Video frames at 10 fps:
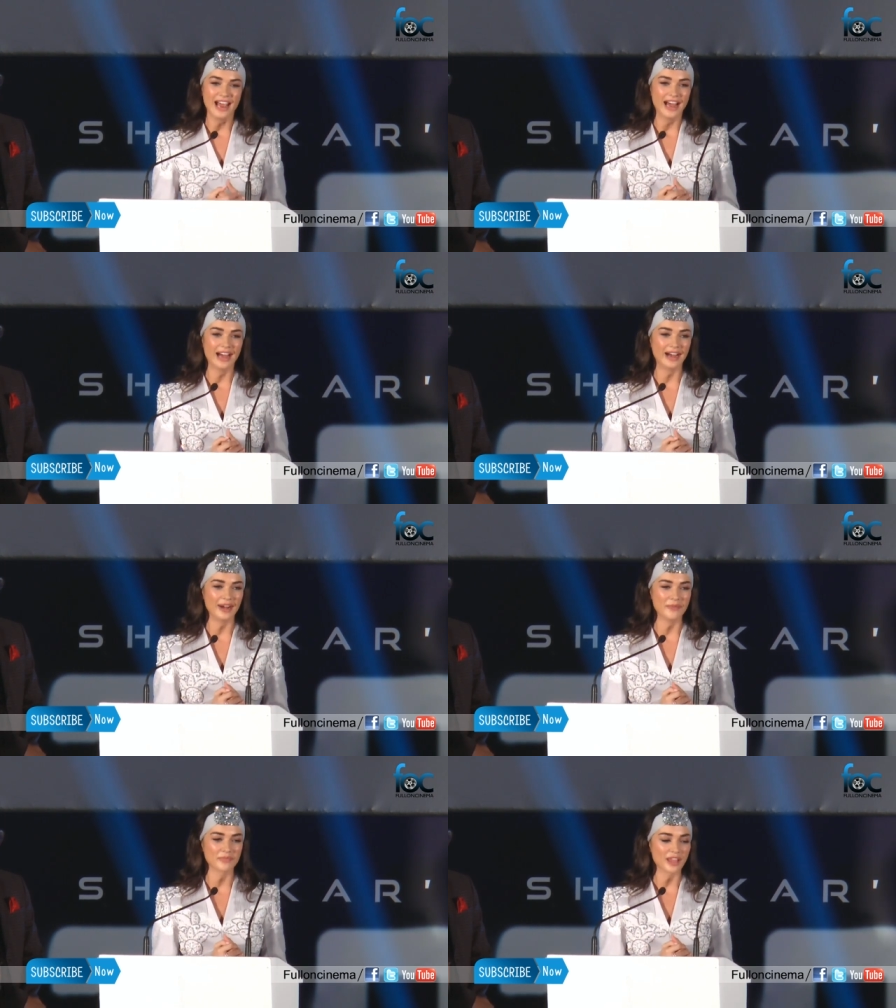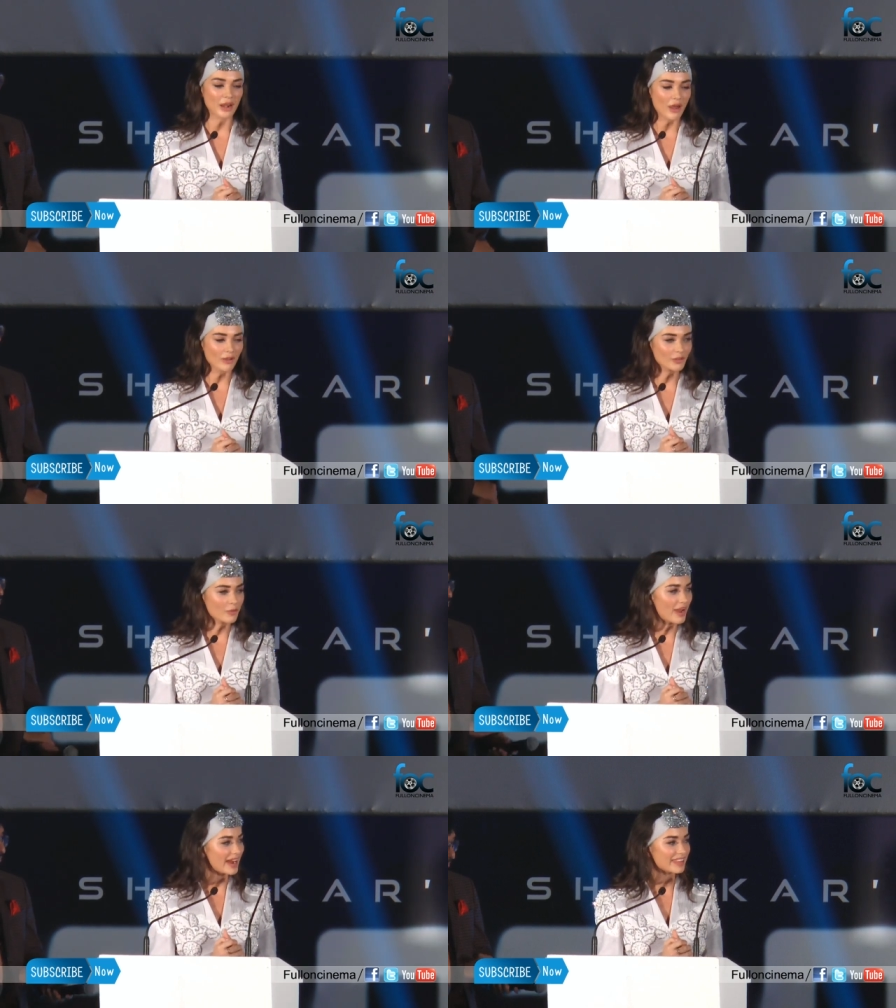Um, along the
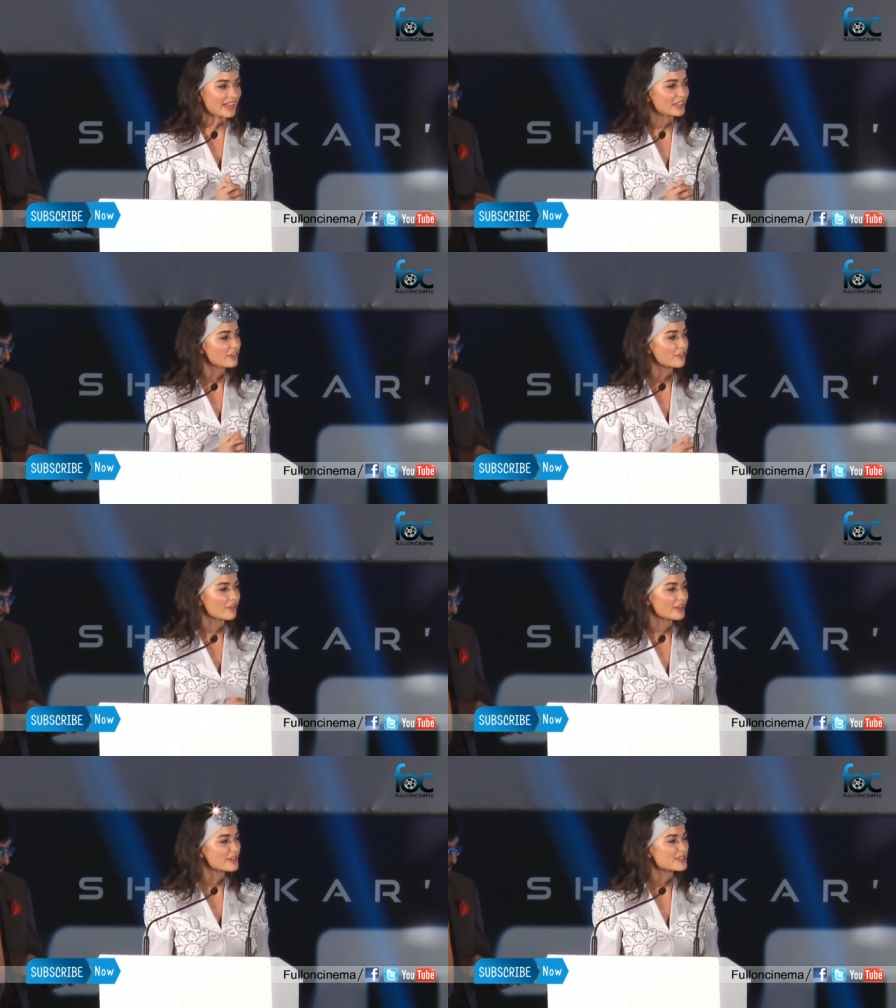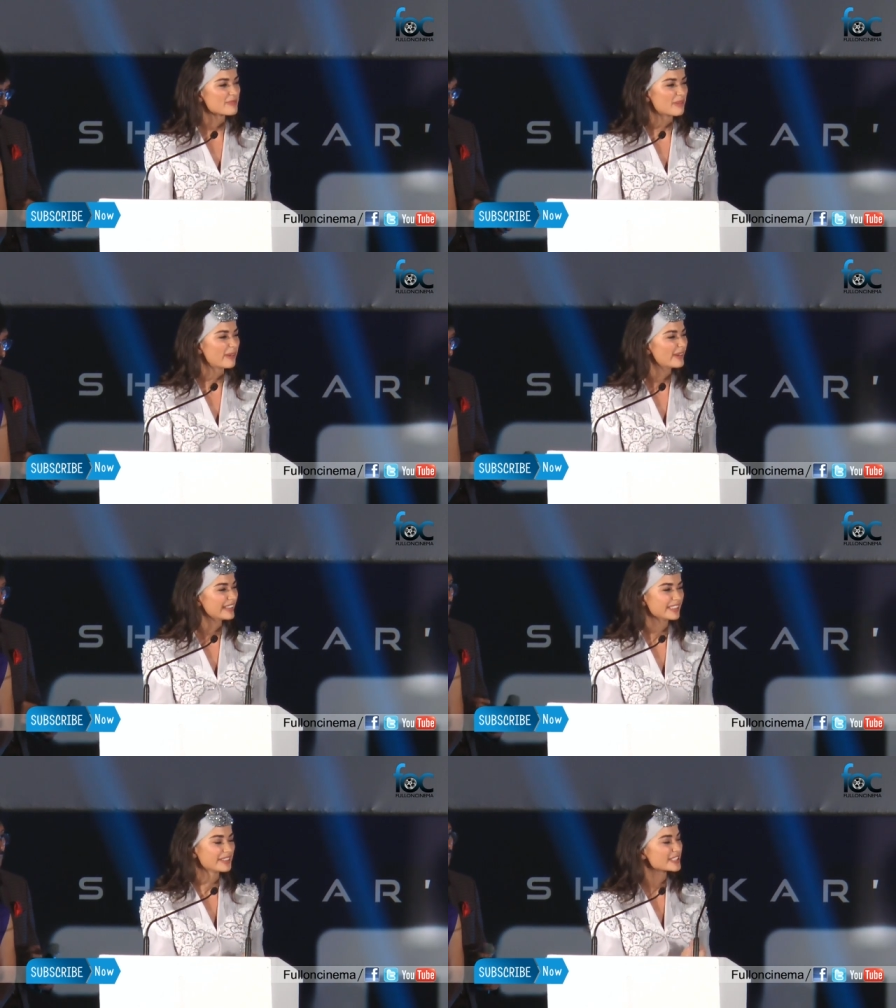way, I thank you for all your support,
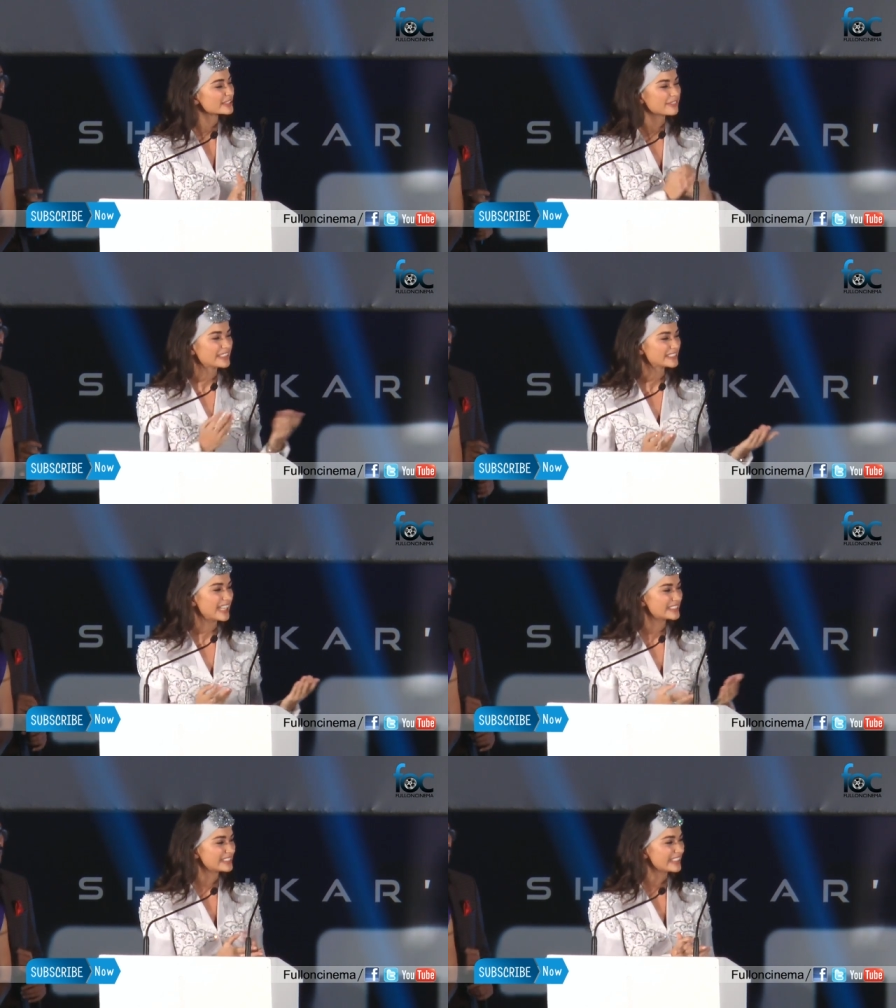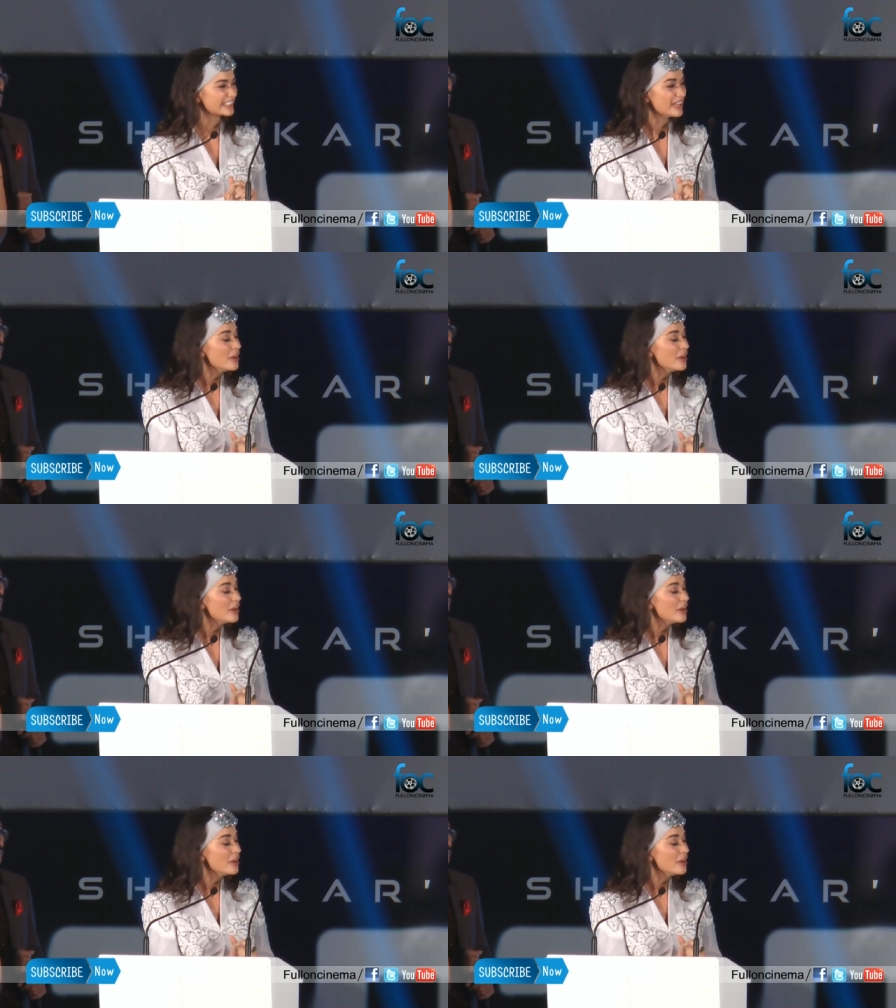and you're just fantastic.